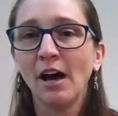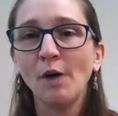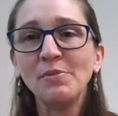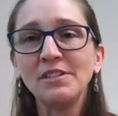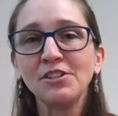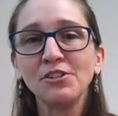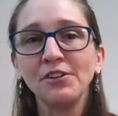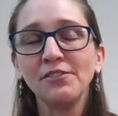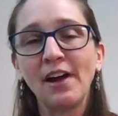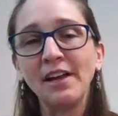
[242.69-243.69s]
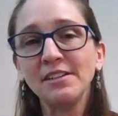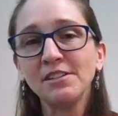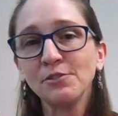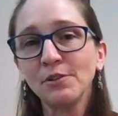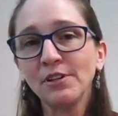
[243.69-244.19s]
Oppositional defiance
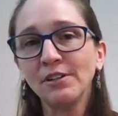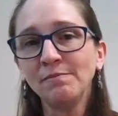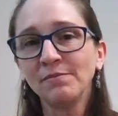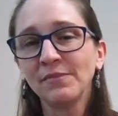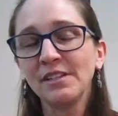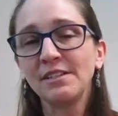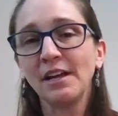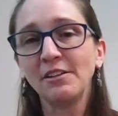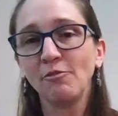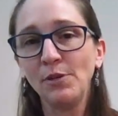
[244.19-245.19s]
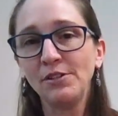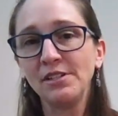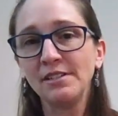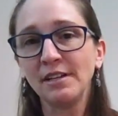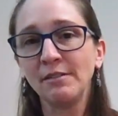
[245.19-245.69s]
disorder, selective
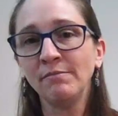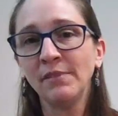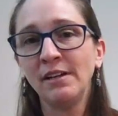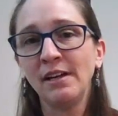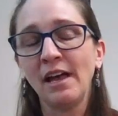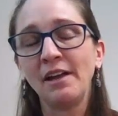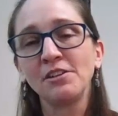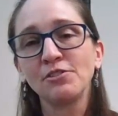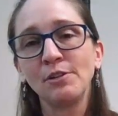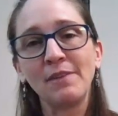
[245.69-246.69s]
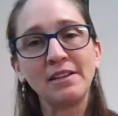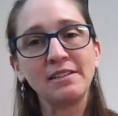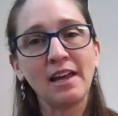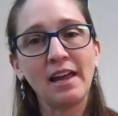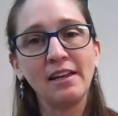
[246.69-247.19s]
mutism, and extreme
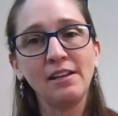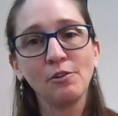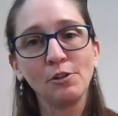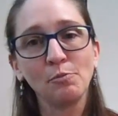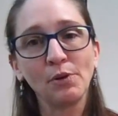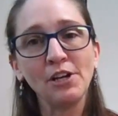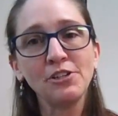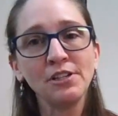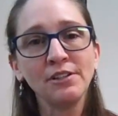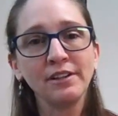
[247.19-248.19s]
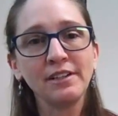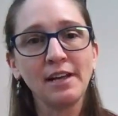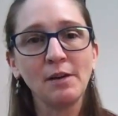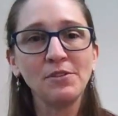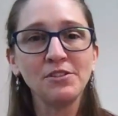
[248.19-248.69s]
anxiety or depression are
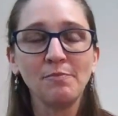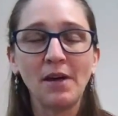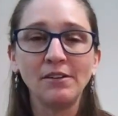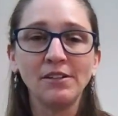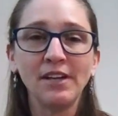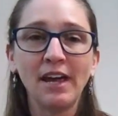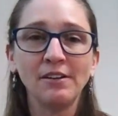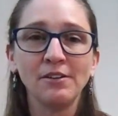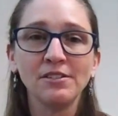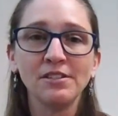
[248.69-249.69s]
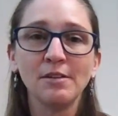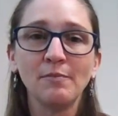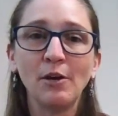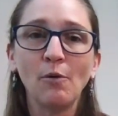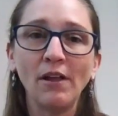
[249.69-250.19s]
examples of medical diagnoses
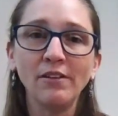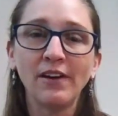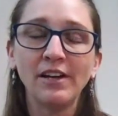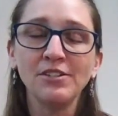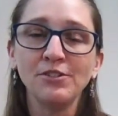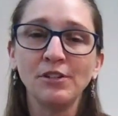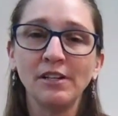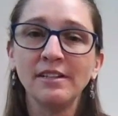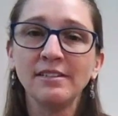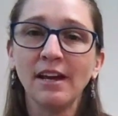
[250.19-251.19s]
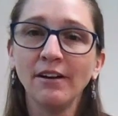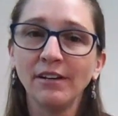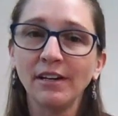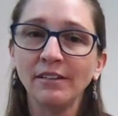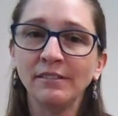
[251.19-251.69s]
that may qualify a student in this
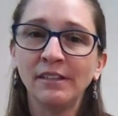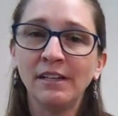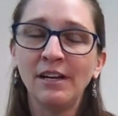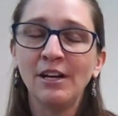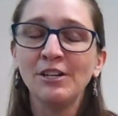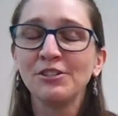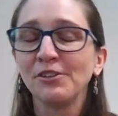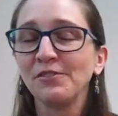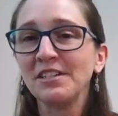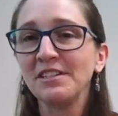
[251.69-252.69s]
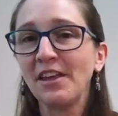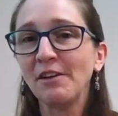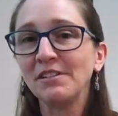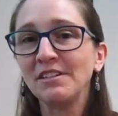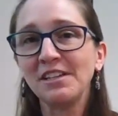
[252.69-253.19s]
area. Services that
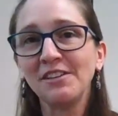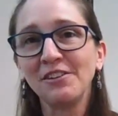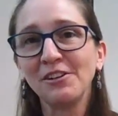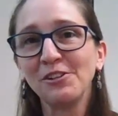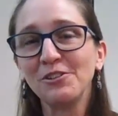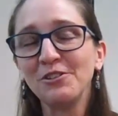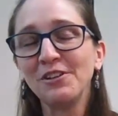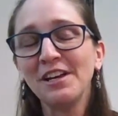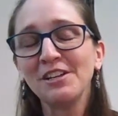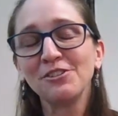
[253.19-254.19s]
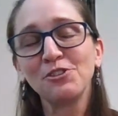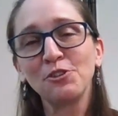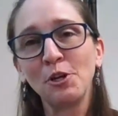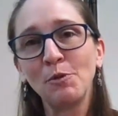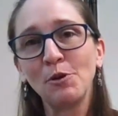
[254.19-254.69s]
they receive include
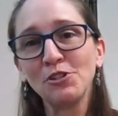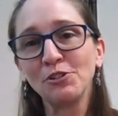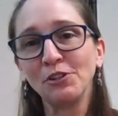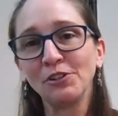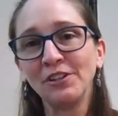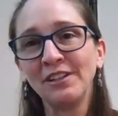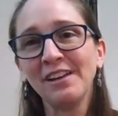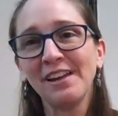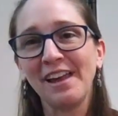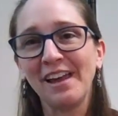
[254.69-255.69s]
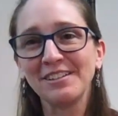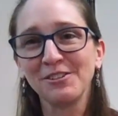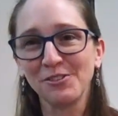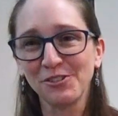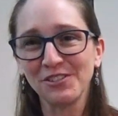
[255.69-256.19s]
social and emotional learning and
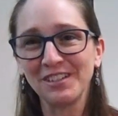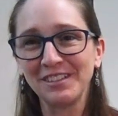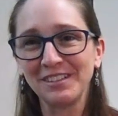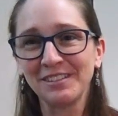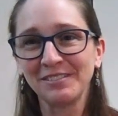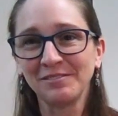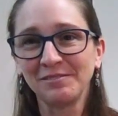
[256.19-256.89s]
social skills.